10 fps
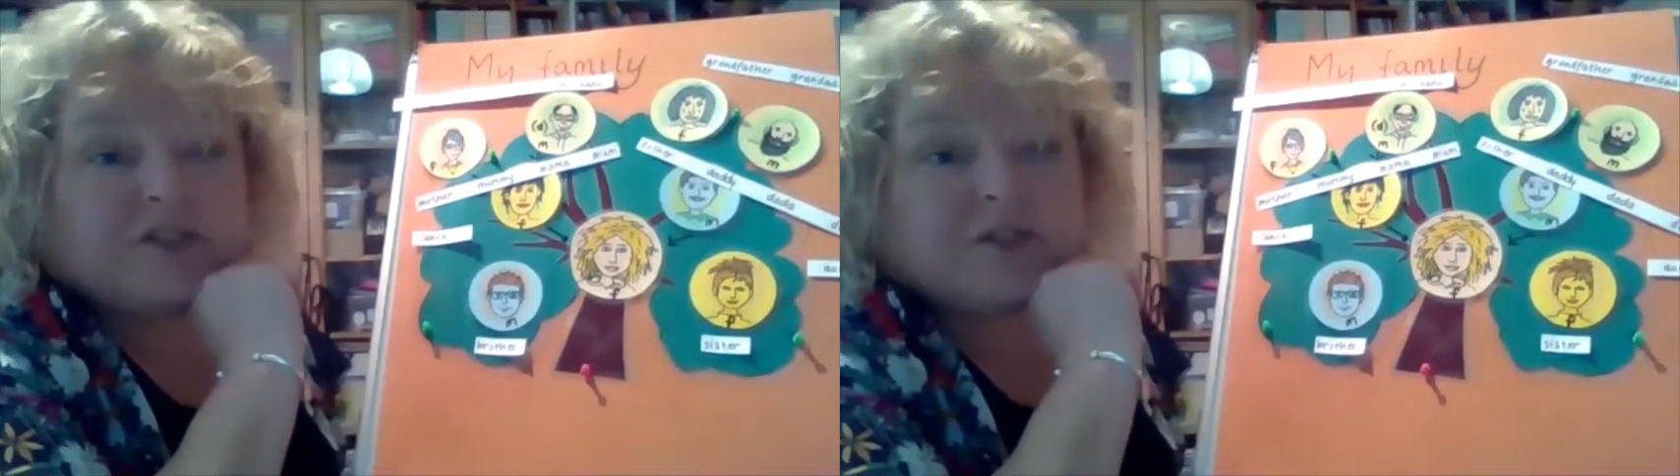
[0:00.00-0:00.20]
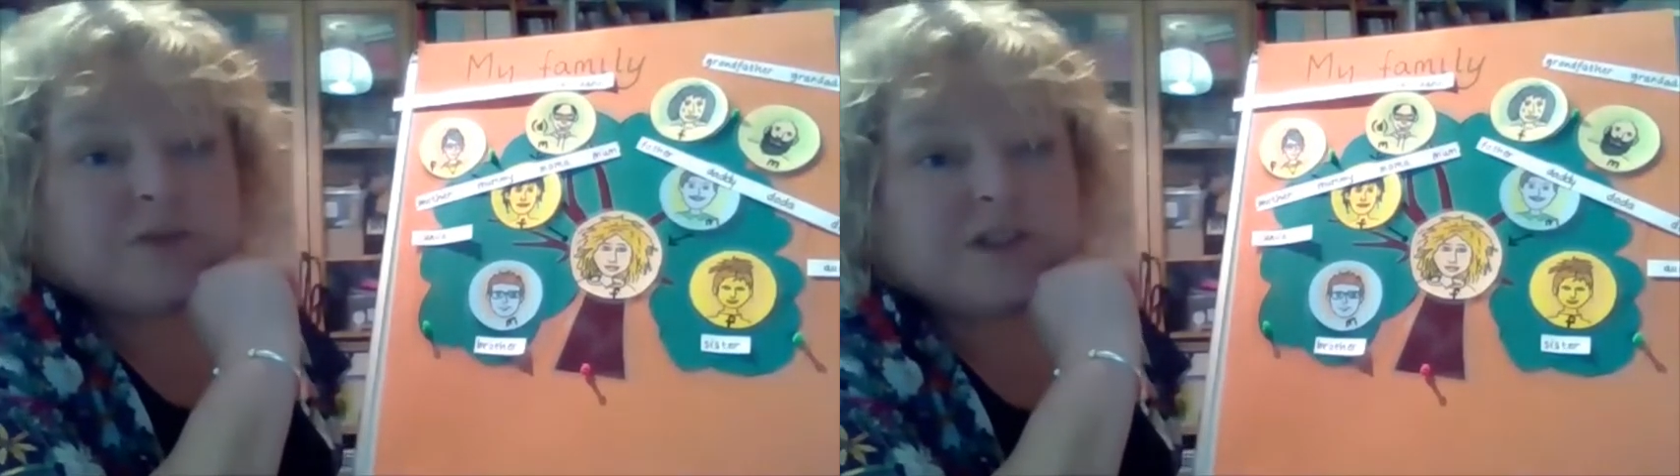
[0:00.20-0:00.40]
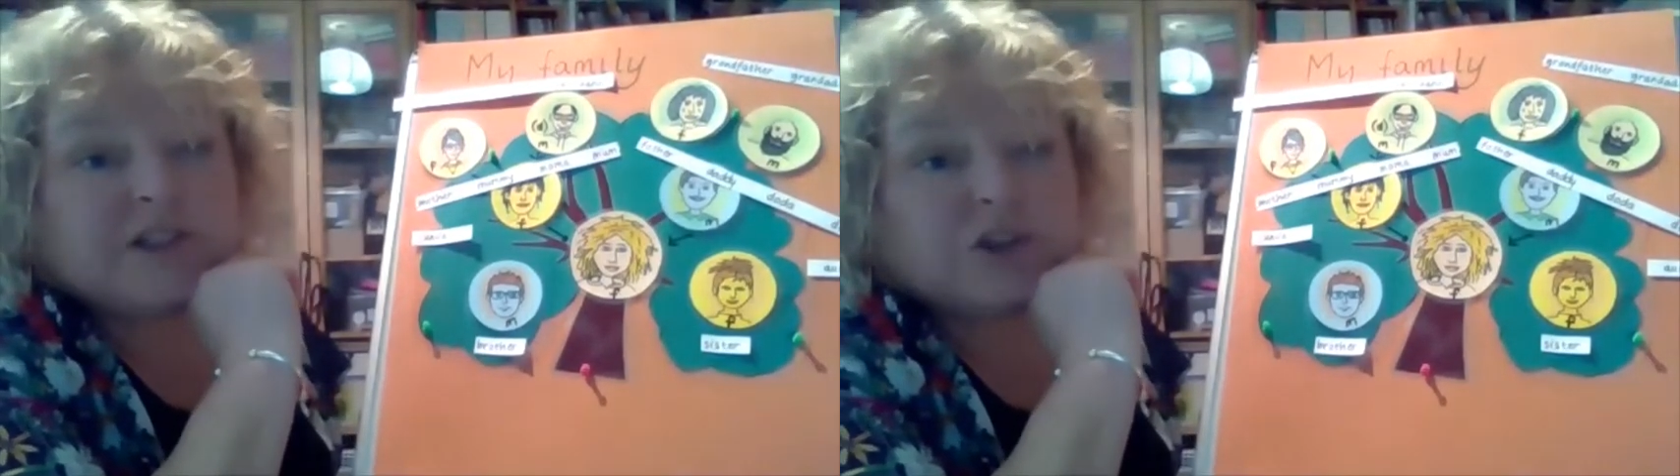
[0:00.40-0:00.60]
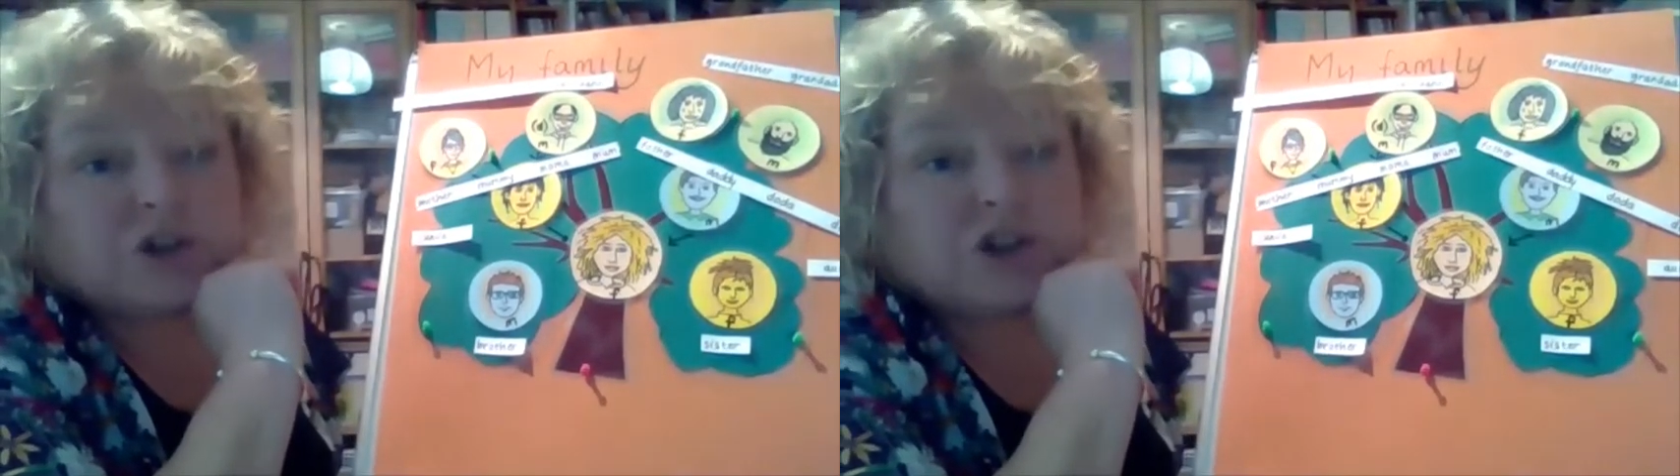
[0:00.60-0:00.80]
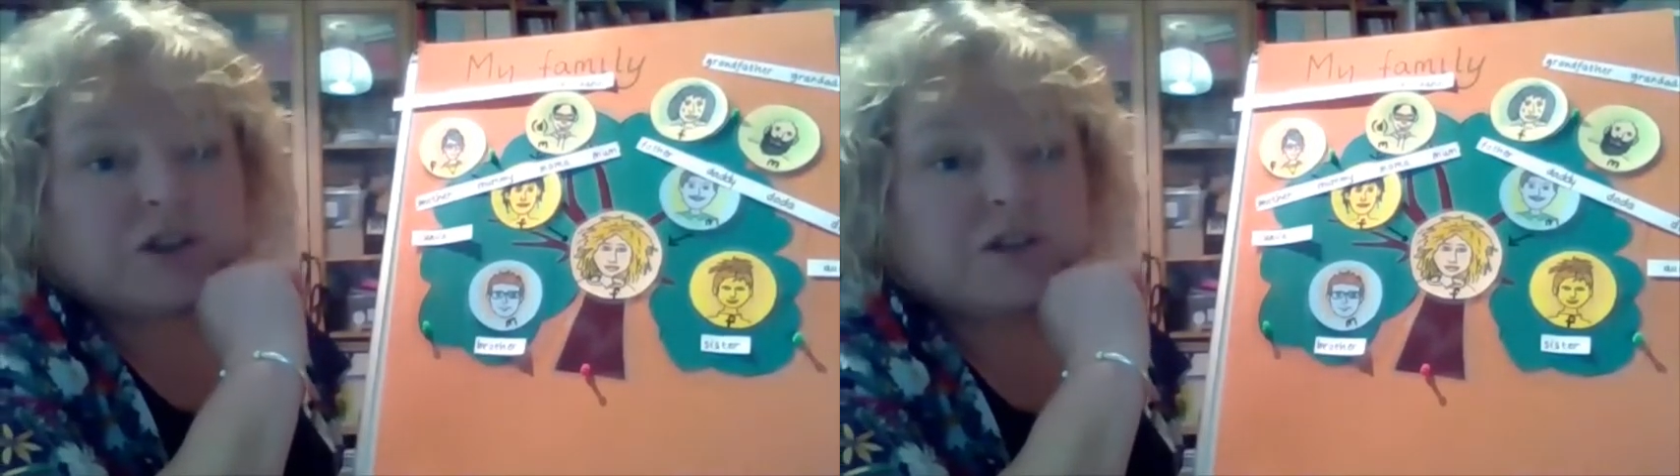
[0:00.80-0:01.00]
some
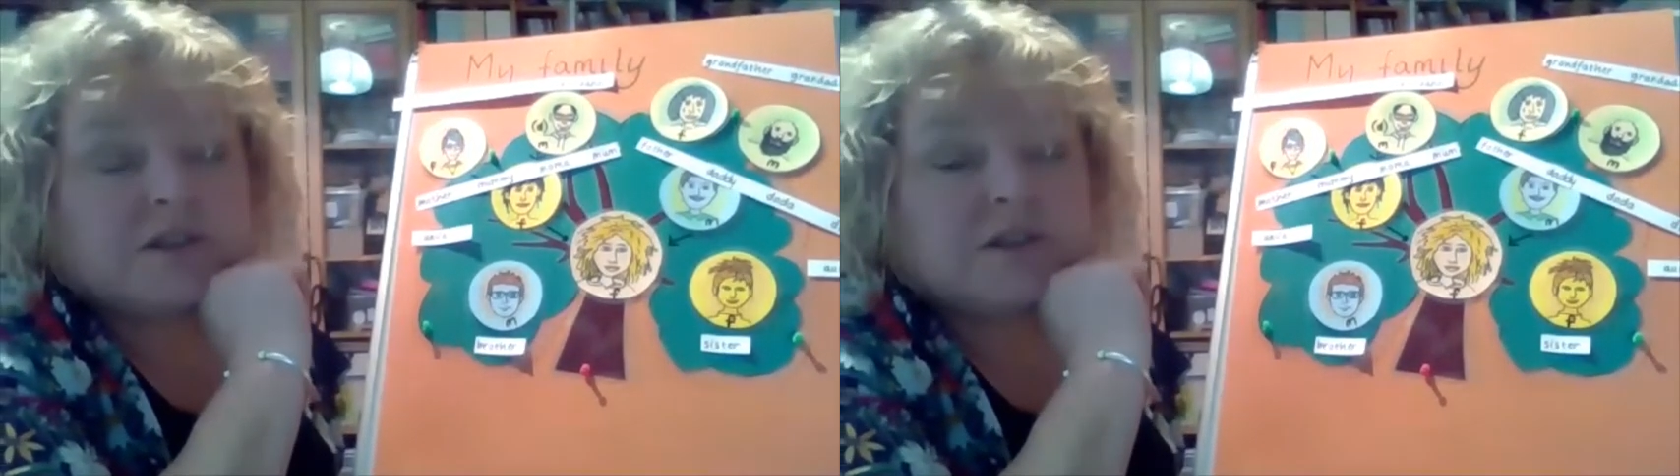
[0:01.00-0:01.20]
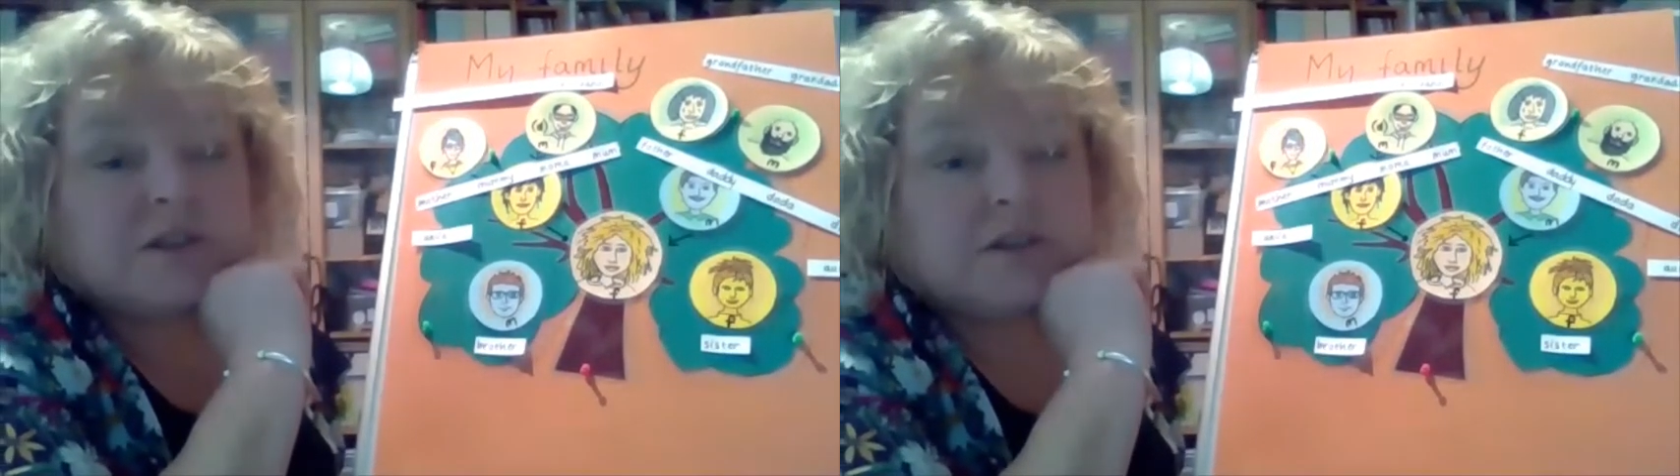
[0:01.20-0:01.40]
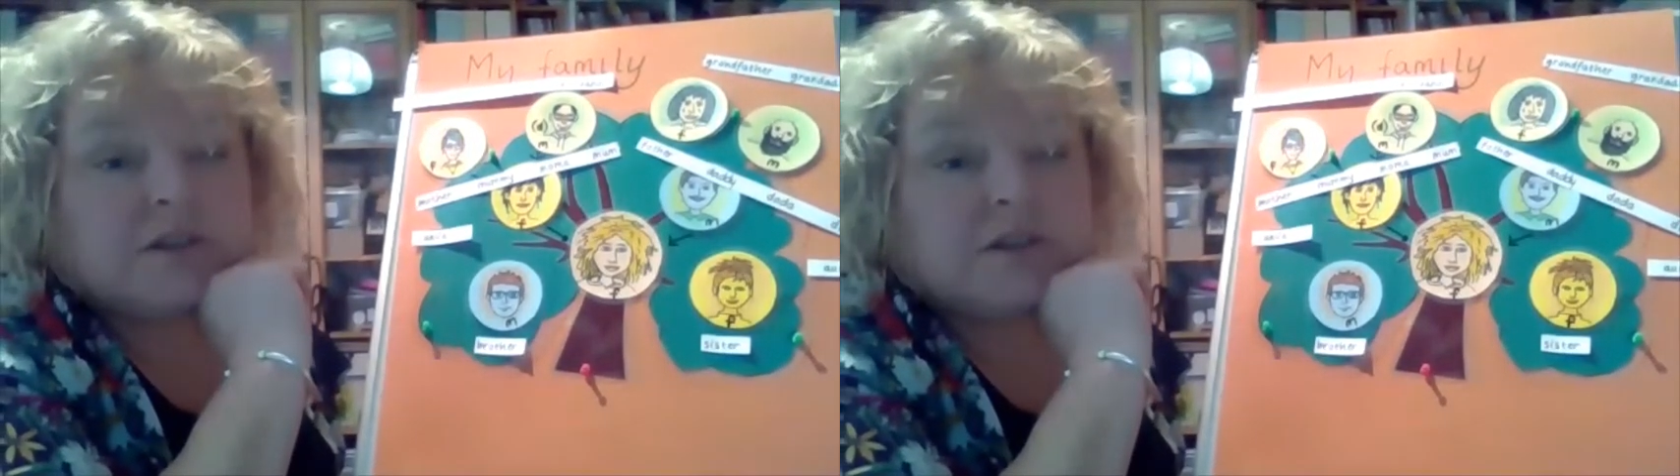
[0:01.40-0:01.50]
discussions